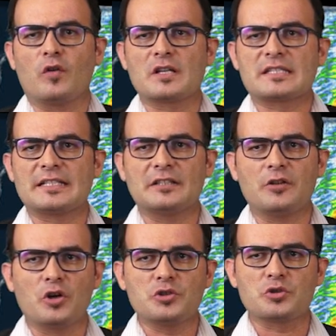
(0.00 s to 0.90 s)
over southern
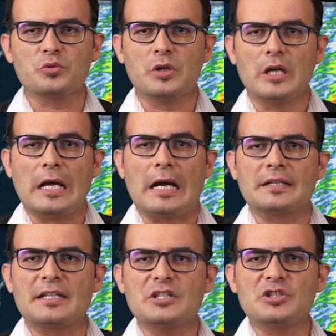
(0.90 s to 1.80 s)
Honshu, a
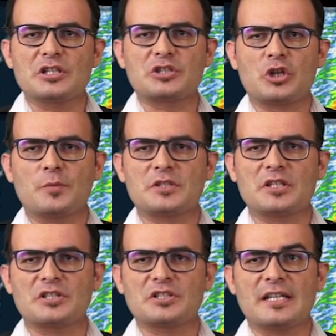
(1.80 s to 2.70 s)
dangerous storm
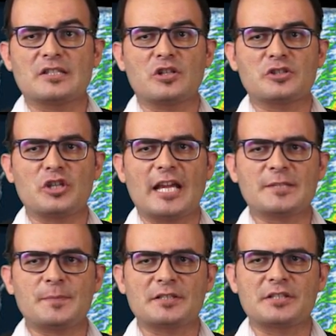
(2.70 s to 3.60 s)
surge is also
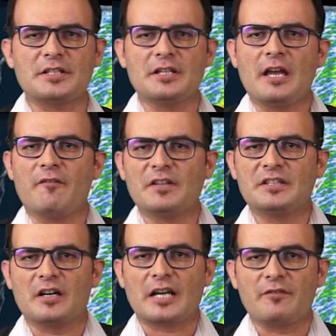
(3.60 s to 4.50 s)
expected with
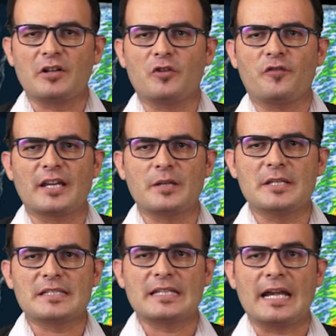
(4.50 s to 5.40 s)
the arrival of
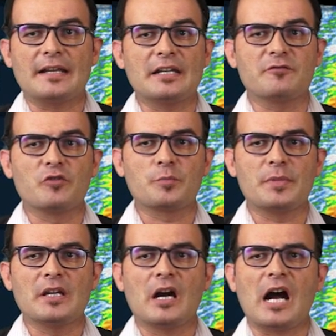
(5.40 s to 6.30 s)
Hagibis and it would
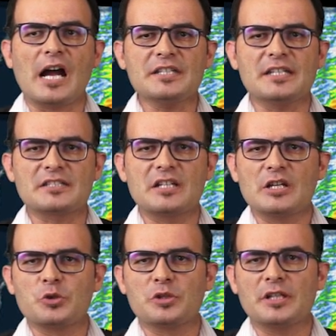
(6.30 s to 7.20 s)
be highest
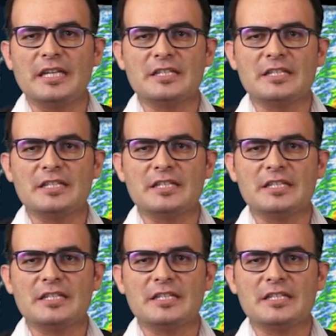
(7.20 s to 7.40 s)
to the